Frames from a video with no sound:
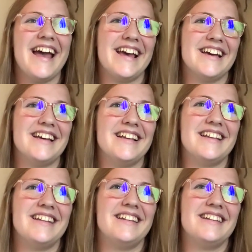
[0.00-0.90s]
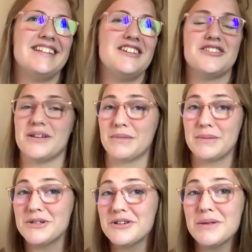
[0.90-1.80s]
and, you know,
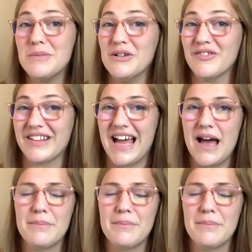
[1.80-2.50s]
sometimes you're in the mood for that.